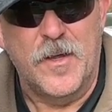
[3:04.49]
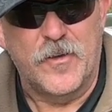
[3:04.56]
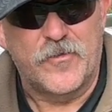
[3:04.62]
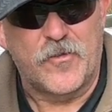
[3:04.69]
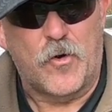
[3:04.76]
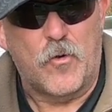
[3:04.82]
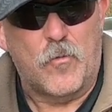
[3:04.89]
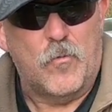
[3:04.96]

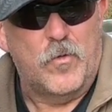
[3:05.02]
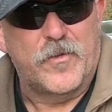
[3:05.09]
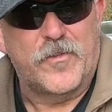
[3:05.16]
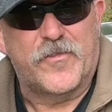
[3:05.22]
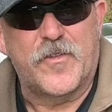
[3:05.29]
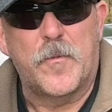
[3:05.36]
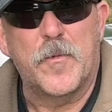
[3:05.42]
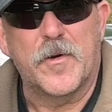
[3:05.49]
So when
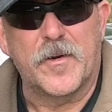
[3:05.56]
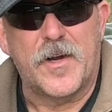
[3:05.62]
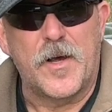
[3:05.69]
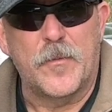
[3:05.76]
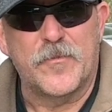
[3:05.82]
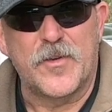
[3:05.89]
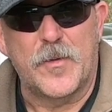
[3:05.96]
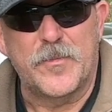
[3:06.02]
someone
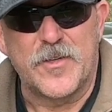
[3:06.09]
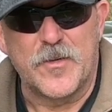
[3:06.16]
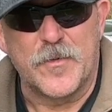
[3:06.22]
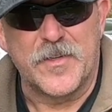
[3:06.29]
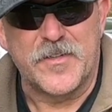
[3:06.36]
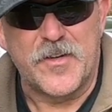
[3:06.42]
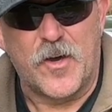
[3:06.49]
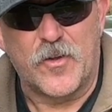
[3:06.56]
comes up to you
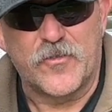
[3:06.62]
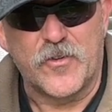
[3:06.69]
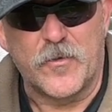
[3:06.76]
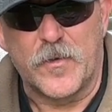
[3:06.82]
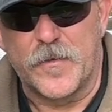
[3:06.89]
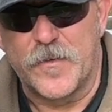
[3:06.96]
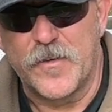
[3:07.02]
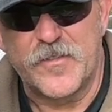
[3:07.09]
and tells you
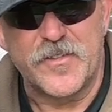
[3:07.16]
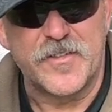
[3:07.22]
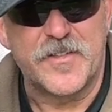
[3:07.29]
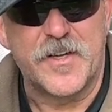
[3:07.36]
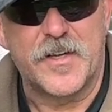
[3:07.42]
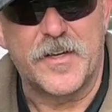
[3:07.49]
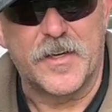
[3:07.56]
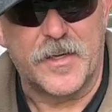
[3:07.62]
that this
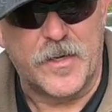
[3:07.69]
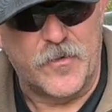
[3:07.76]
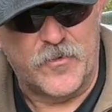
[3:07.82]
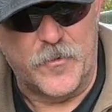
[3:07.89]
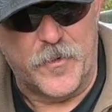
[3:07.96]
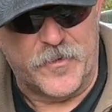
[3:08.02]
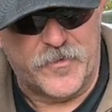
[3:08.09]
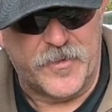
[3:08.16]
antenna gives
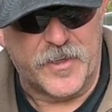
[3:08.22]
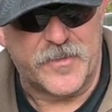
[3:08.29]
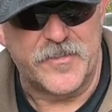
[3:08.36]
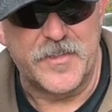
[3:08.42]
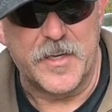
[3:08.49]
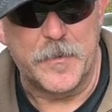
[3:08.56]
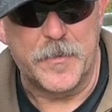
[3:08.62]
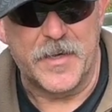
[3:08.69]
you a six
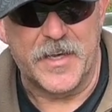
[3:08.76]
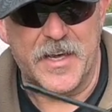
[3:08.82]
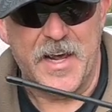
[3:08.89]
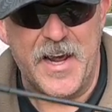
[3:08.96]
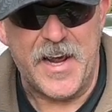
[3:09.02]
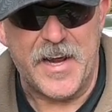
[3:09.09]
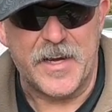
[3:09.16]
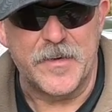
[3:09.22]
D B
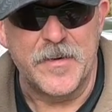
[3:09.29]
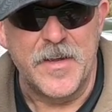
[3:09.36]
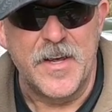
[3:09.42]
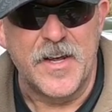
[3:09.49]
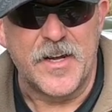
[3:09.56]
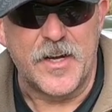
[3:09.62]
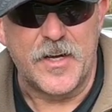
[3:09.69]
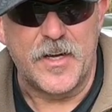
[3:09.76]
gain,
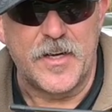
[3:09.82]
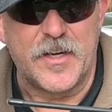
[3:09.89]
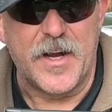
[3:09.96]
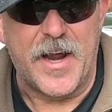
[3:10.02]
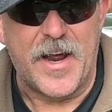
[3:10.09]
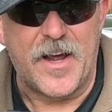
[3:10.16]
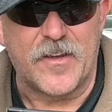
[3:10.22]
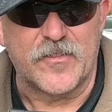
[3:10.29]
you need
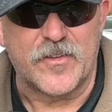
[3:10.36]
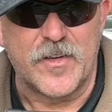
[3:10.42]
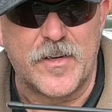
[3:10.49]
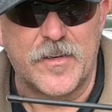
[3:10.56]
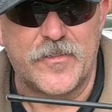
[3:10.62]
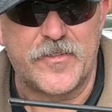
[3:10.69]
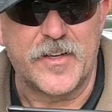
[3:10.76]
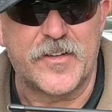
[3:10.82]
to ask
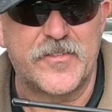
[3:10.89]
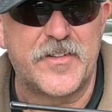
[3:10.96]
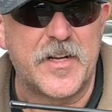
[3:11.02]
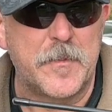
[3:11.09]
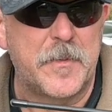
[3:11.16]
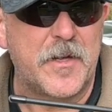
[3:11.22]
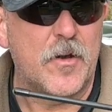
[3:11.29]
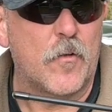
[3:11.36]
six
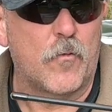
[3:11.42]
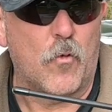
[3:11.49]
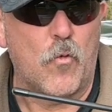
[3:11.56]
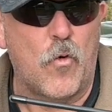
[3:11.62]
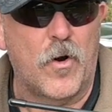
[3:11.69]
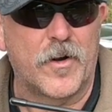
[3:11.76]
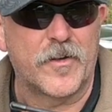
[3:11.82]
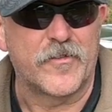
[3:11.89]
D B over
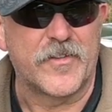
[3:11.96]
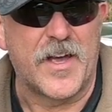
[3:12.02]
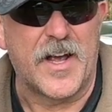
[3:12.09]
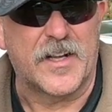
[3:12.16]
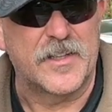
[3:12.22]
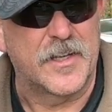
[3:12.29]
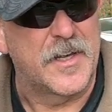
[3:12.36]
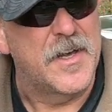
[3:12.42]
what
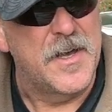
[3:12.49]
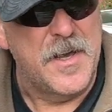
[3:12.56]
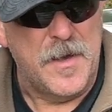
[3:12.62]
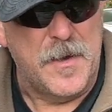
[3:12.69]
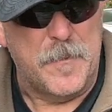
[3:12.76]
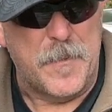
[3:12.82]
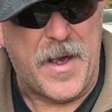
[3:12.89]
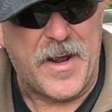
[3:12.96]
exactly?
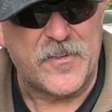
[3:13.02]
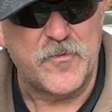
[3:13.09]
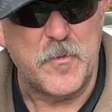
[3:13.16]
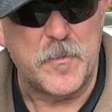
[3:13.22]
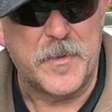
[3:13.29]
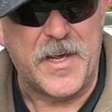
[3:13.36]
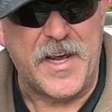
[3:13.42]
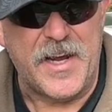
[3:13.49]

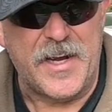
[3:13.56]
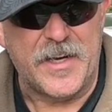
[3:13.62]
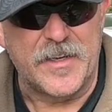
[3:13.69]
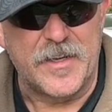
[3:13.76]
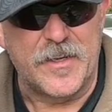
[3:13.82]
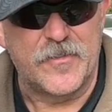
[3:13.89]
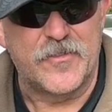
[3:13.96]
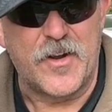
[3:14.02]
Maximum
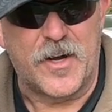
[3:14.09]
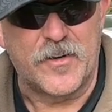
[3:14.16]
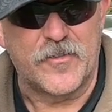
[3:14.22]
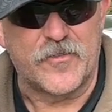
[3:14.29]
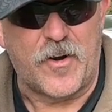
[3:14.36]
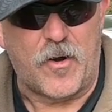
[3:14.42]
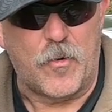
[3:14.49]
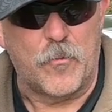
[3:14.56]
gain is not
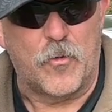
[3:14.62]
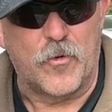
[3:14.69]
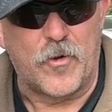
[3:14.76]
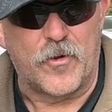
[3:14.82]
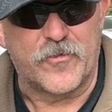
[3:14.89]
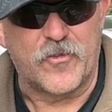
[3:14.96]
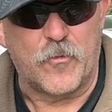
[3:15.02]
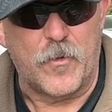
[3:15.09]
desirable in
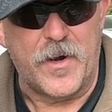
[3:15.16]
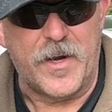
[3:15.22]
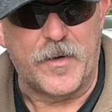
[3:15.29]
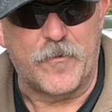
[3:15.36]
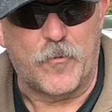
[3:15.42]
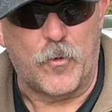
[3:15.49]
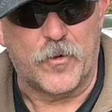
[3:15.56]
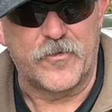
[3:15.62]
all
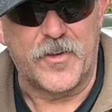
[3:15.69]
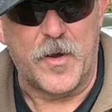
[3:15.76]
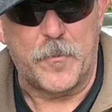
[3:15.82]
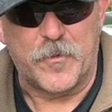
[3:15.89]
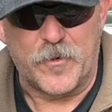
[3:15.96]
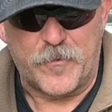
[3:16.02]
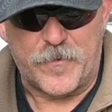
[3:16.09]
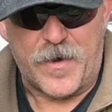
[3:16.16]
terrain. For
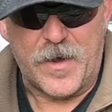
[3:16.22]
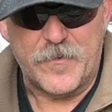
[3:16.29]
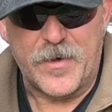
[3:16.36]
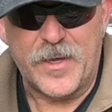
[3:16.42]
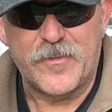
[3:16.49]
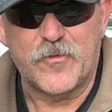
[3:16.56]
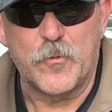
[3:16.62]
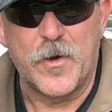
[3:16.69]
example, a five
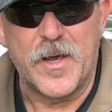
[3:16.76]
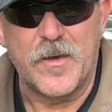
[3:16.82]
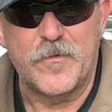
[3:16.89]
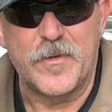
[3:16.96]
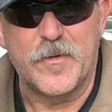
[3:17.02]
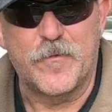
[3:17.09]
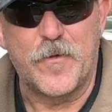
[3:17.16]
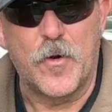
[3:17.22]
eighths
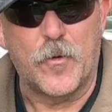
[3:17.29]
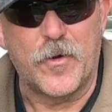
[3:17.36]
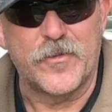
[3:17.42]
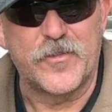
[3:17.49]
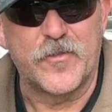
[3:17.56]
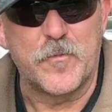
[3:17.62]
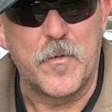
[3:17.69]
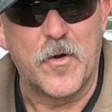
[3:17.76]
wave, it
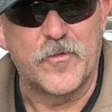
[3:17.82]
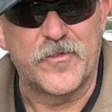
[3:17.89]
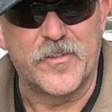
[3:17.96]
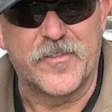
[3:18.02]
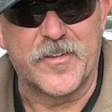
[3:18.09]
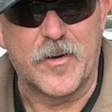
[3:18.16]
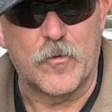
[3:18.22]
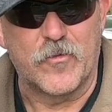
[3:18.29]
focuses most
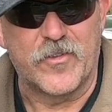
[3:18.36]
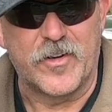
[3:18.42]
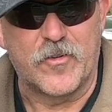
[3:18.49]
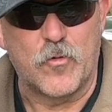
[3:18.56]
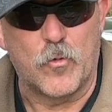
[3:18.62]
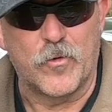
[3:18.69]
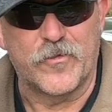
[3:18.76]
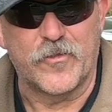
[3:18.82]
of its energy
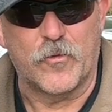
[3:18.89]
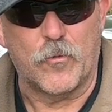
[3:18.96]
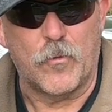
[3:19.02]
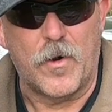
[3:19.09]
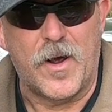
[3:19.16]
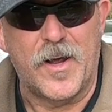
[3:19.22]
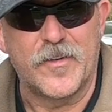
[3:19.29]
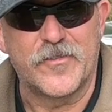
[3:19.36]
towards the
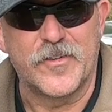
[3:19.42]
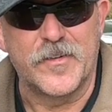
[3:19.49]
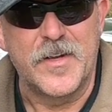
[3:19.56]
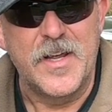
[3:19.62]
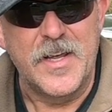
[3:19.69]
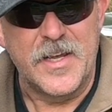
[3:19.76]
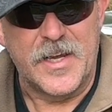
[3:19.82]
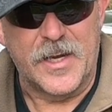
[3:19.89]
horizon
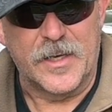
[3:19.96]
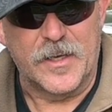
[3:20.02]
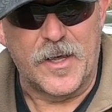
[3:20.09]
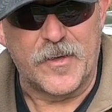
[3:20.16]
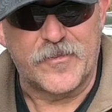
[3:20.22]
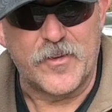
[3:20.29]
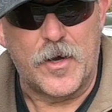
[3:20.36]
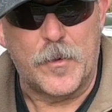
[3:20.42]
and
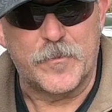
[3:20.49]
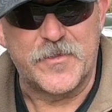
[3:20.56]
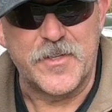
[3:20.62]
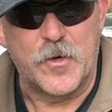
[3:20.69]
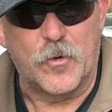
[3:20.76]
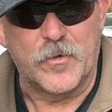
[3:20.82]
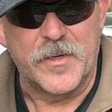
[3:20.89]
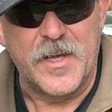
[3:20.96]
less up
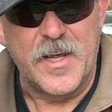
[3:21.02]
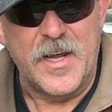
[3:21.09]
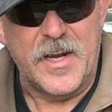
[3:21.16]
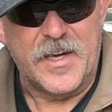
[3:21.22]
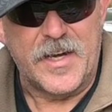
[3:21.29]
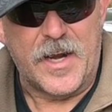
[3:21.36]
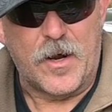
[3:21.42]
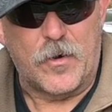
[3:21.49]
tilt.
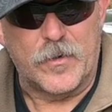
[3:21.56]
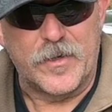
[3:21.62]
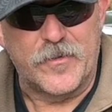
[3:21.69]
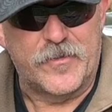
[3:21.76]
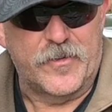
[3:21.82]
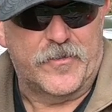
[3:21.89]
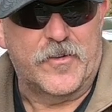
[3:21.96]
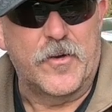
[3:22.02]
Now,
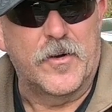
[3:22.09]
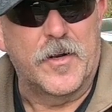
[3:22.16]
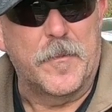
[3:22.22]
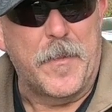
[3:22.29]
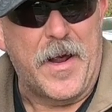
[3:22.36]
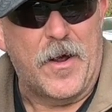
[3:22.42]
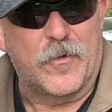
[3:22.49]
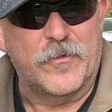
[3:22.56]
is this good
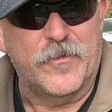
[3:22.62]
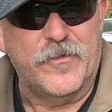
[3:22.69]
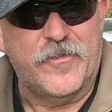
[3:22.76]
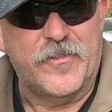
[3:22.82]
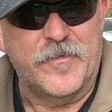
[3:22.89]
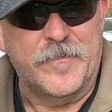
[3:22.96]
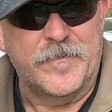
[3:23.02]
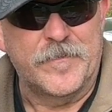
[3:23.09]
in mountains?